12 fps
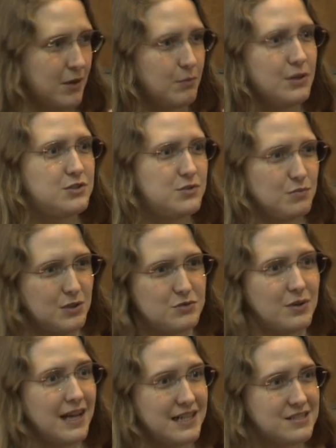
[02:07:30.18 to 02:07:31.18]

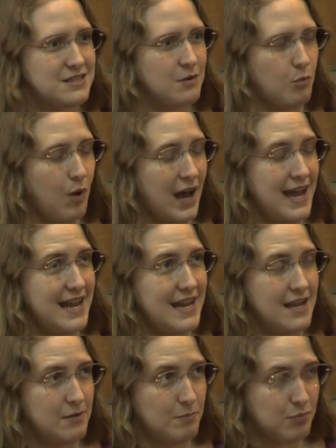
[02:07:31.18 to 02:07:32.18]
Which relates to
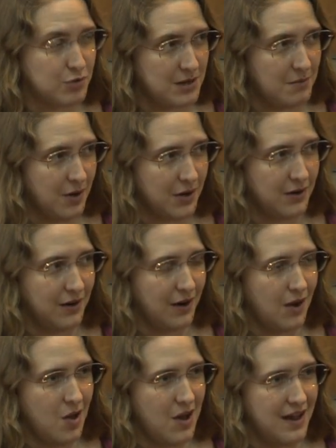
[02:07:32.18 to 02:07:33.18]
why in pre-modern
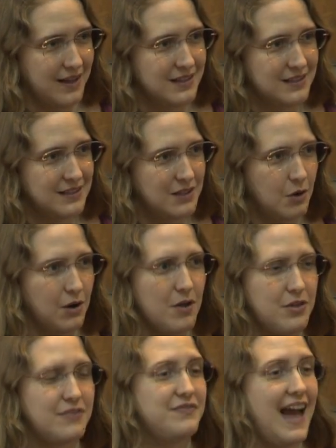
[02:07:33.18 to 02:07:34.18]
law, or
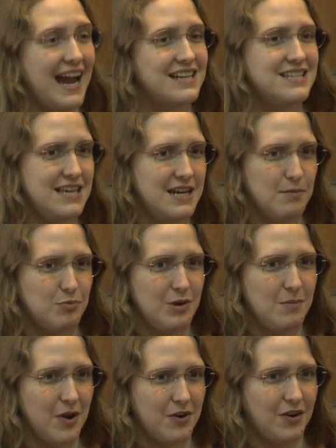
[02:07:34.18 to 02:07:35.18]
the fact that in
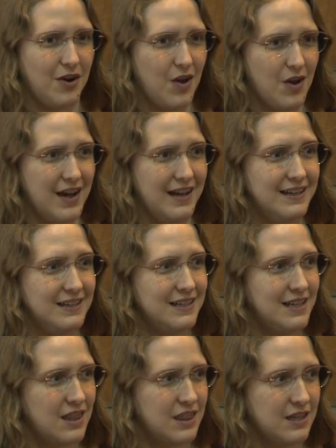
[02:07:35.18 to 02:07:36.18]
pre-modern law,
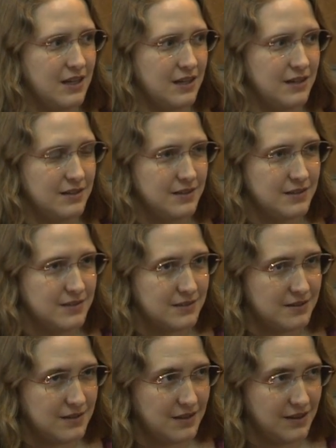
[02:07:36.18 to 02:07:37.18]
the
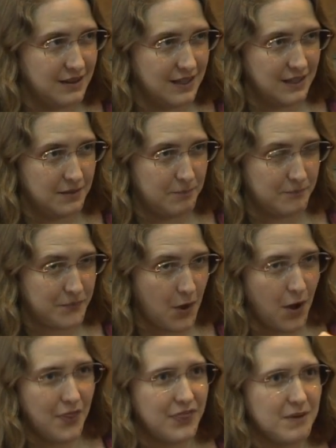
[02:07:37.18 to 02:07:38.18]

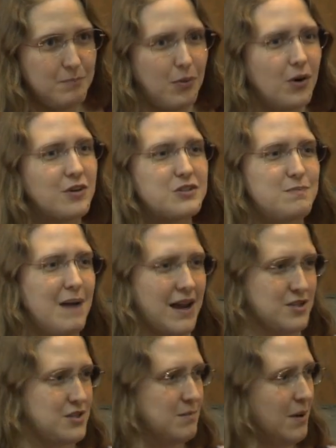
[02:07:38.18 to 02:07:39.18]
on the books
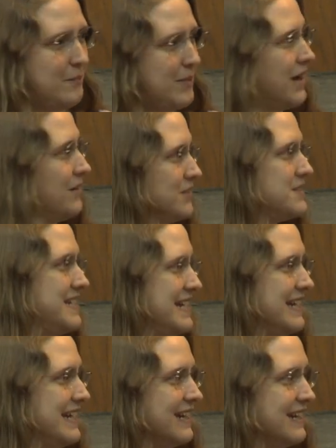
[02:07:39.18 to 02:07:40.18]
maximum
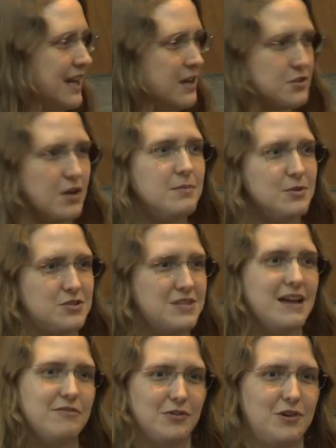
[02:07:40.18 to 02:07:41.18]
penalty is almost
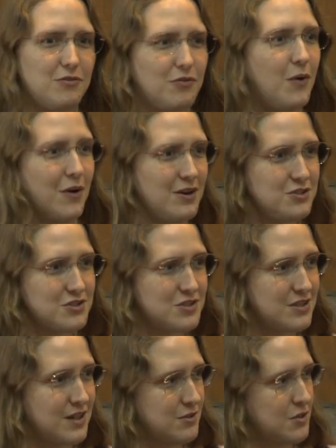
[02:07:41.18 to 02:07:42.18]
never
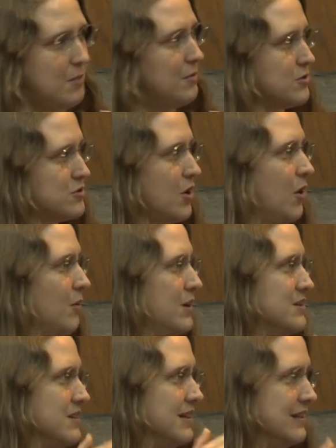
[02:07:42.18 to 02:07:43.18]
enforced. There's almost
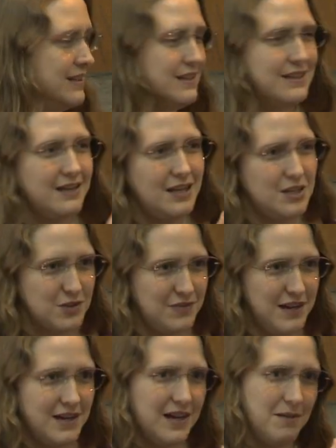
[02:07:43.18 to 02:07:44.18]
always a
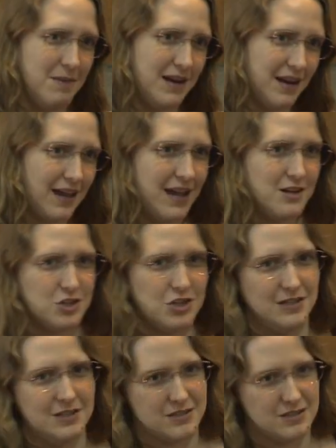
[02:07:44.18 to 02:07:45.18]
intervening
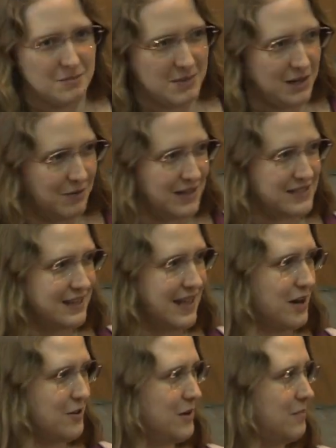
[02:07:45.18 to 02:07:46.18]
mitigation. Somebody writes a
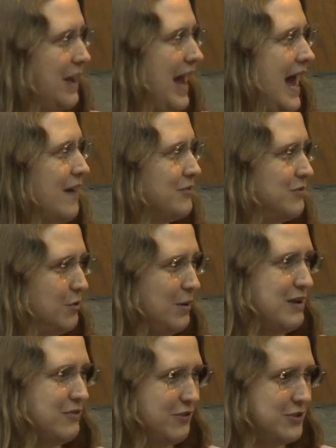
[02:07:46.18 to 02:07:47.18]
letter on behalf of the
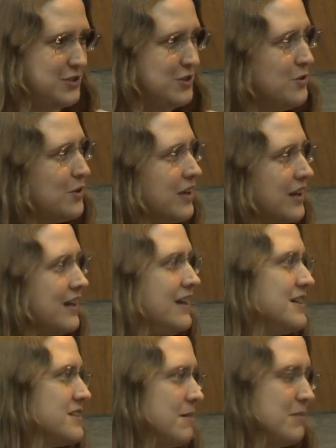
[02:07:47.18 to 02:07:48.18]
wife of the Duke,
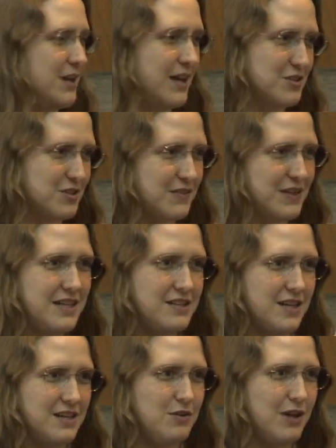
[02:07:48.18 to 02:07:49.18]
something
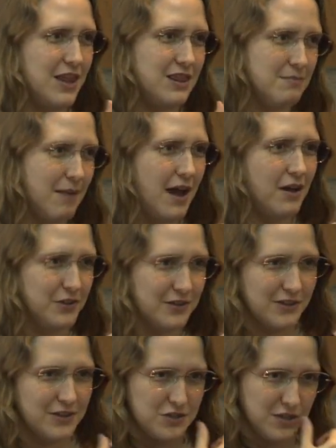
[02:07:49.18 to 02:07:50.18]
intervenes, and you get the milder
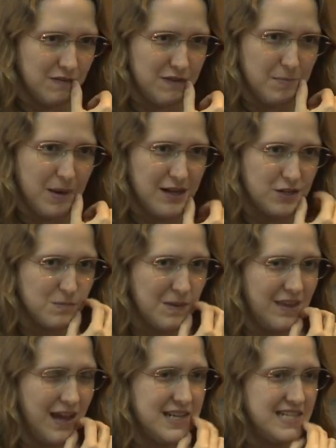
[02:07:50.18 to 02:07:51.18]
version of the
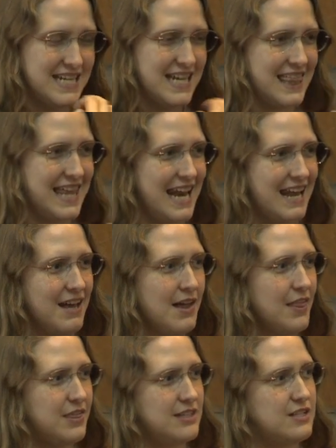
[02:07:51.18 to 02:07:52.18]
punishment. The idea that
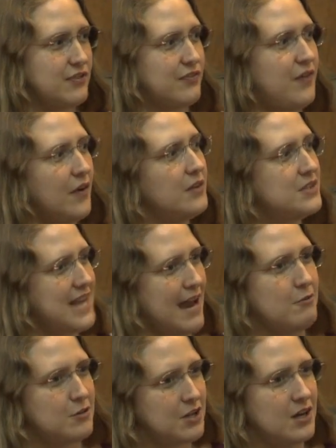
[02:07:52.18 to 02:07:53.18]
the default
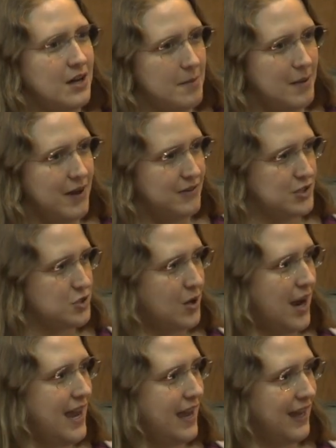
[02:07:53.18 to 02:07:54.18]
outcome of a
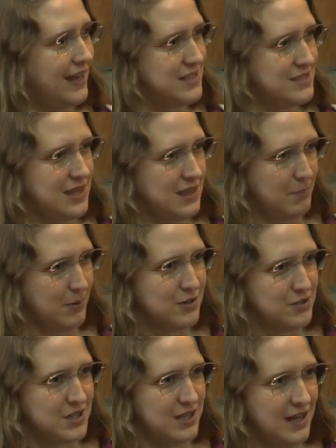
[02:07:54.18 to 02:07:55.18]
trial is that the
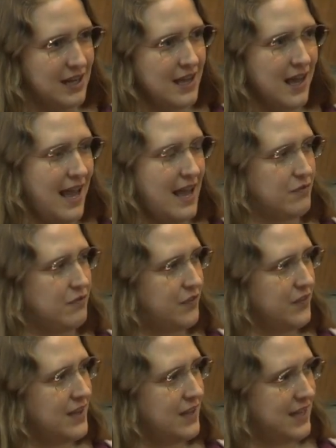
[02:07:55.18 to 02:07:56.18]
person,
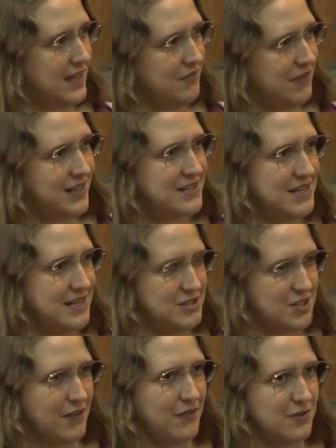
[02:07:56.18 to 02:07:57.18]
if convicted,
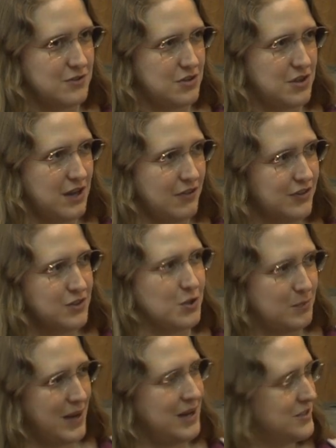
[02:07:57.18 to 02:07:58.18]
suffers the
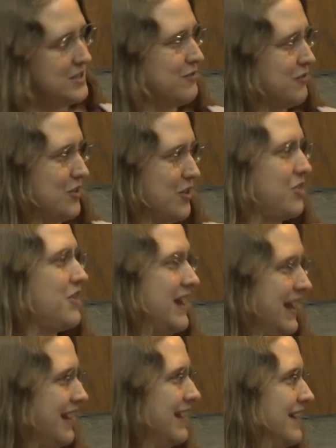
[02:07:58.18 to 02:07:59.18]
official penalty for the thing,